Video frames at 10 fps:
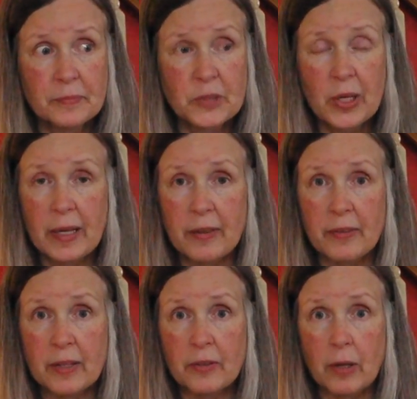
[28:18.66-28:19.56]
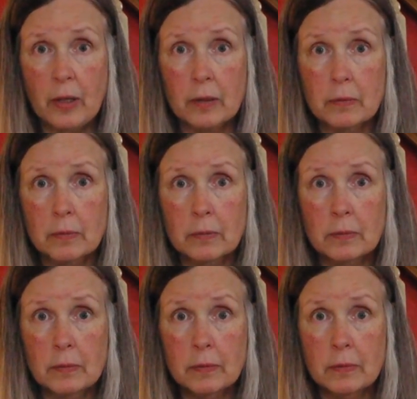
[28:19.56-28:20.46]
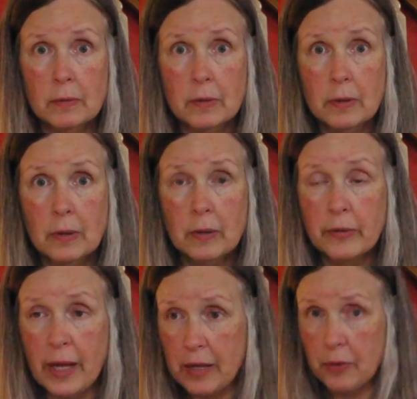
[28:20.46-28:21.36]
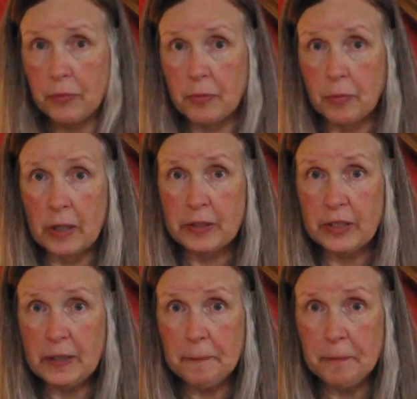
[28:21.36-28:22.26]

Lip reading: So I guess that's all. Thank you for watching.